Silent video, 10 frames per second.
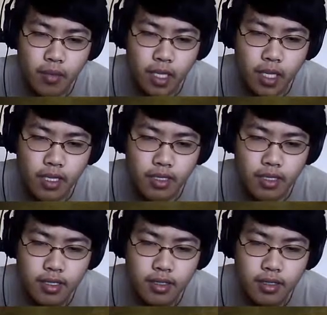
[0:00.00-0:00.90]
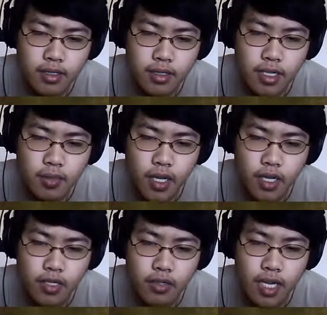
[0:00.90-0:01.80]
Because these
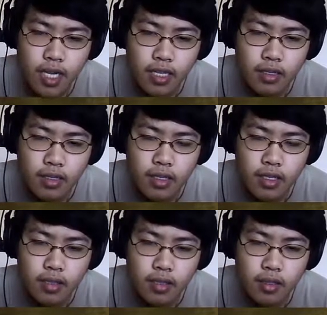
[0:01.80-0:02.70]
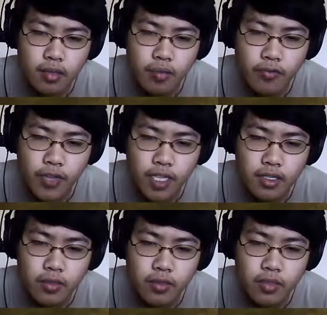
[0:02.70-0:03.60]
mods are not
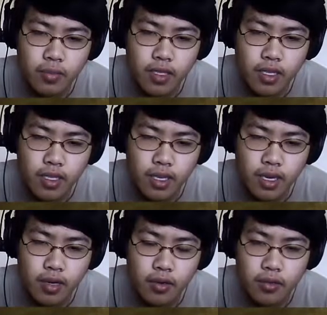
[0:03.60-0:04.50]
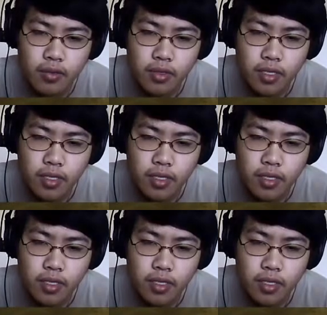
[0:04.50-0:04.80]
perfected or something like that. I don't know.